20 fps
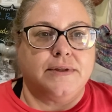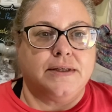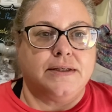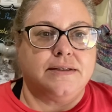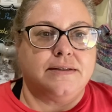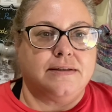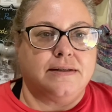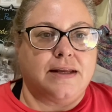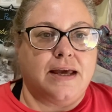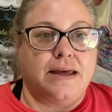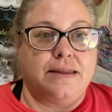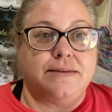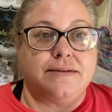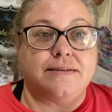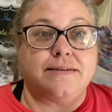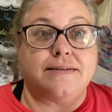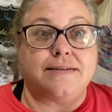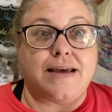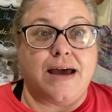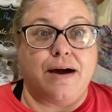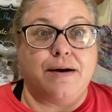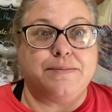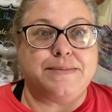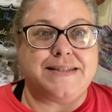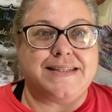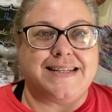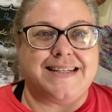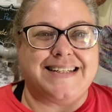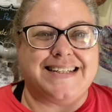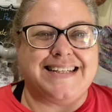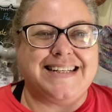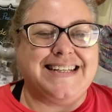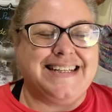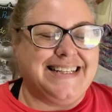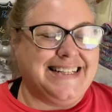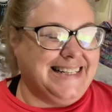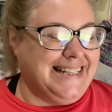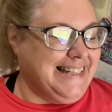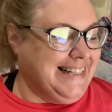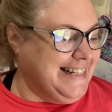today this is how I'm sitting.
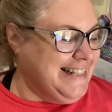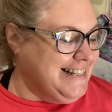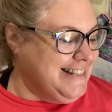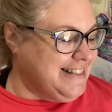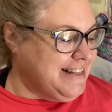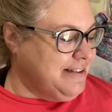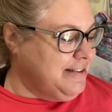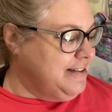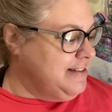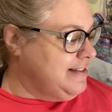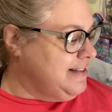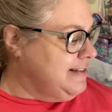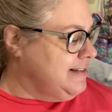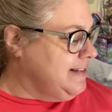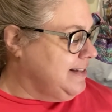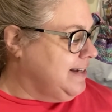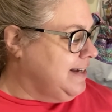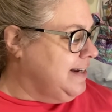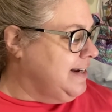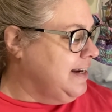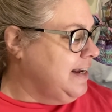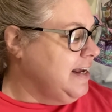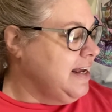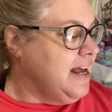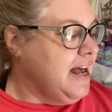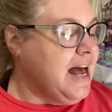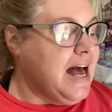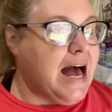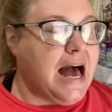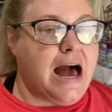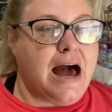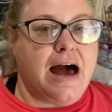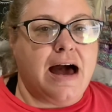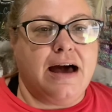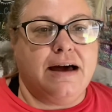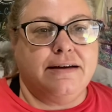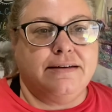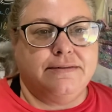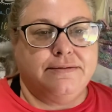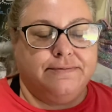So this is it.
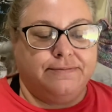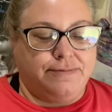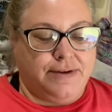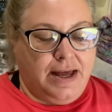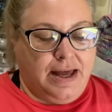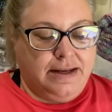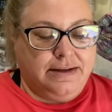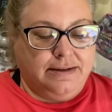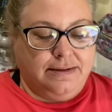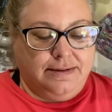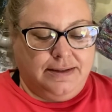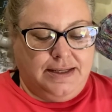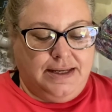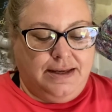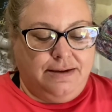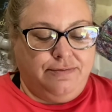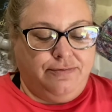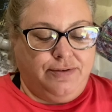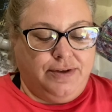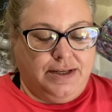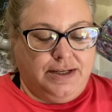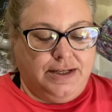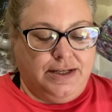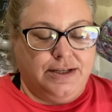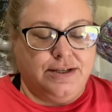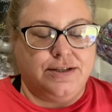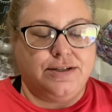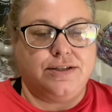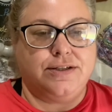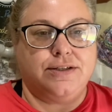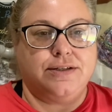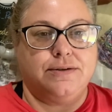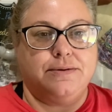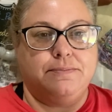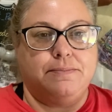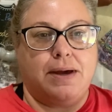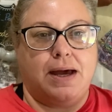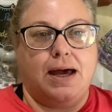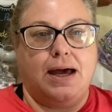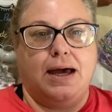I finally finished
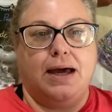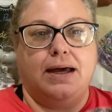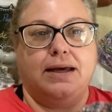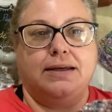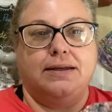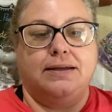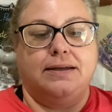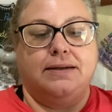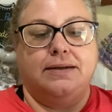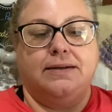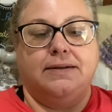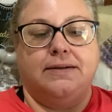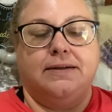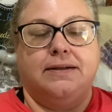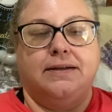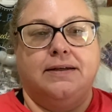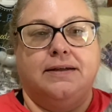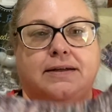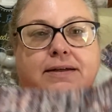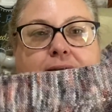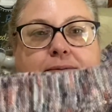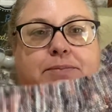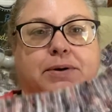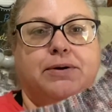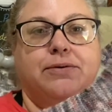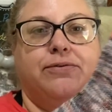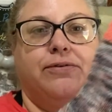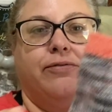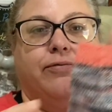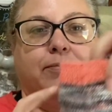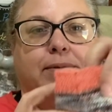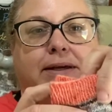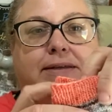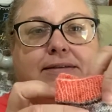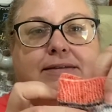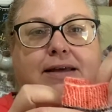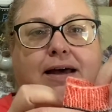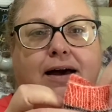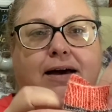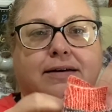both of my
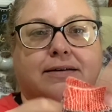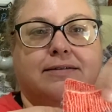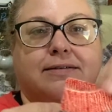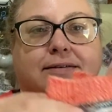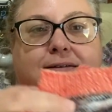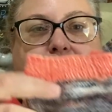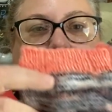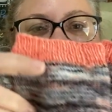socks. Look,